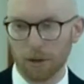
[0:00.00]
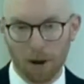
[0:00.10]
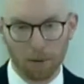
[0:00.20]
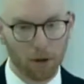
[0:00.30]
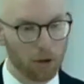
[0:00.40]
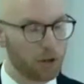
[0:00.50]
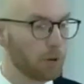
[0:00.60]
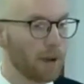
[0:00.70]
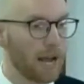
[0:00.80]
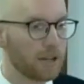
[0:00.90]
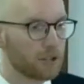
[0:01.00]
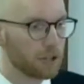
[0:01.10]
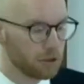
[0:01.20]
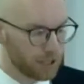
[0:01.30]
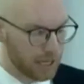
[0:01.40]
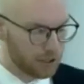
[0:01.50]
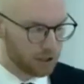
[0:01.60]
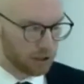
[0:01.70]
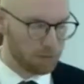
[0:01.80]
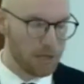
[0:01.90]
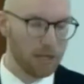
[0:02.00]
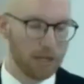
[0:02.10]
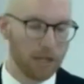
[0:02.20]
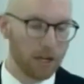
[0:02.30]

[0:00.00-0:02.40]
you probably heard your pastor use that term